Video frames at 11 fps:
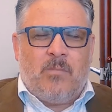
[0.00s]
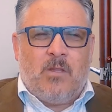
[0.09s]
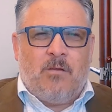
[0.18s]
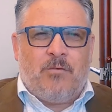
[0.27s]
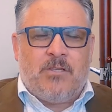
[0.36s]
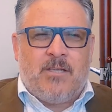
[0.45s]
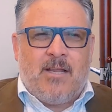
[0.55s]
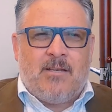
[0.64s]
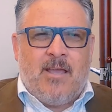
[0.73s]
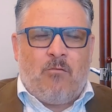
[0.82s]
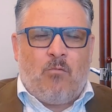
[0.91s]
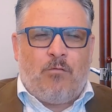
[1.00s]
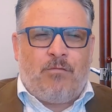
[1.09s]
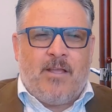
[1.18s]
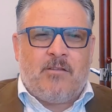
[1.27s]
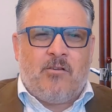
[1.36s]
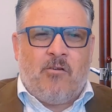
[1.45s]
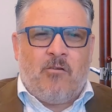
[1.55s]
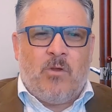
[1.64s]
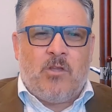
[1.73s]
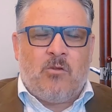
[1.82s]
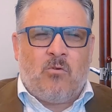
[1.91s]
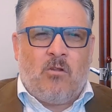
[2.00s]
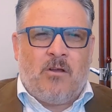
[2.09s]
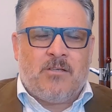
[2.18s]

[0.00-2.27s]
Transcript: if we sat down and reflected on it, we could all